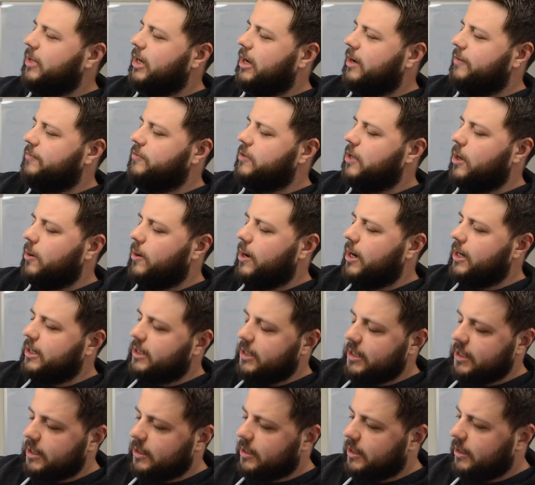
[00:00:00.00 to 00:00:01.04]
I have no
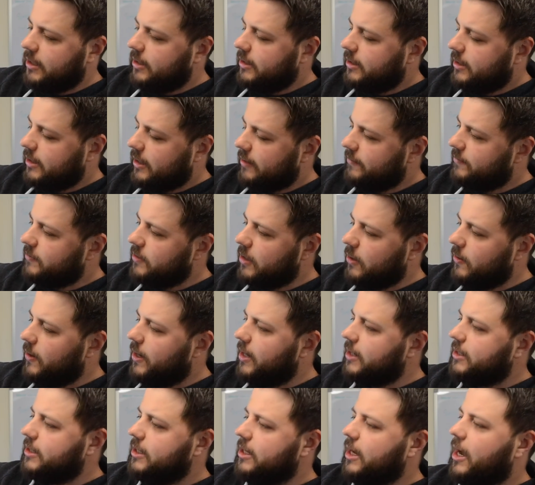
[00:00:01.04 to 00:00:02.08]
idea.
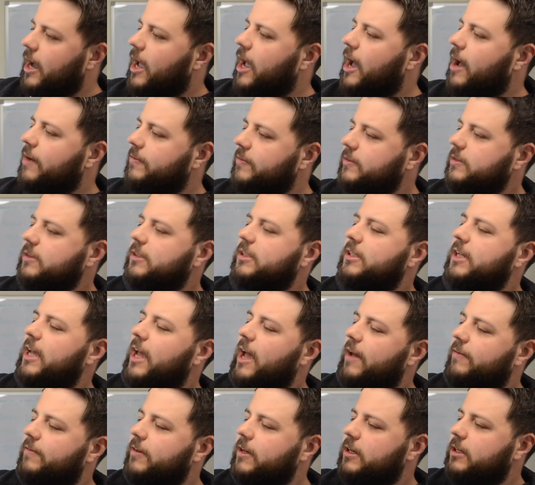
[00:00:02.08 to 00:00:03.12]
I haven't
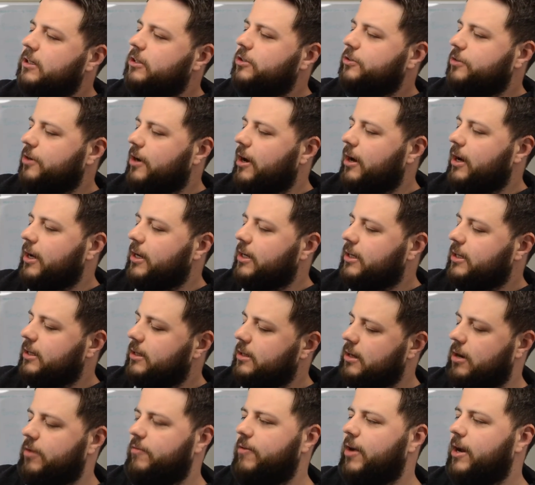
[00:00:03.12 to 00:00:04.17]
ever tried
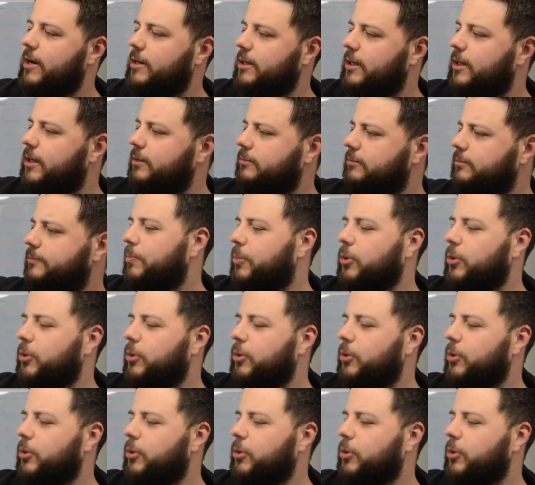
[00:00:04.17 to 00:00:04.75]
a Radler.